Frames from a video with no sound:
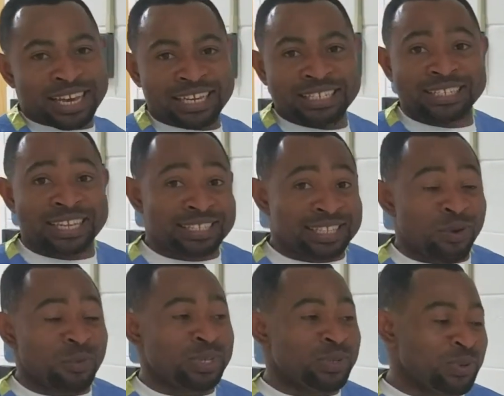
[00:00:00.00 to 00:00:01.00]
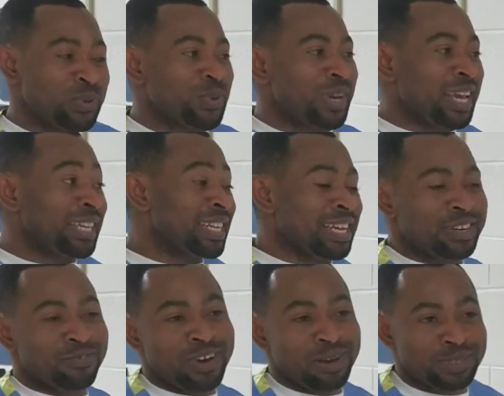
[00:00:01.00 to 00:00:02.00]
and things that we do in there in
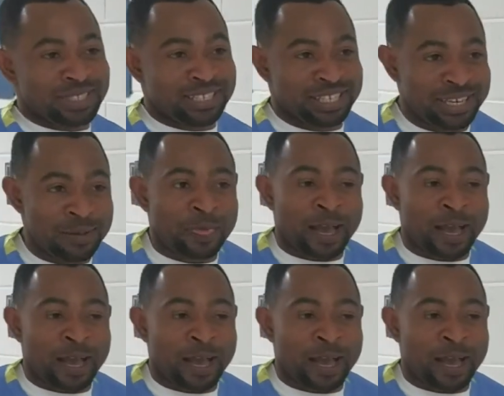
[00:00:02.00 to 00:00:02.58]
the pharmacy.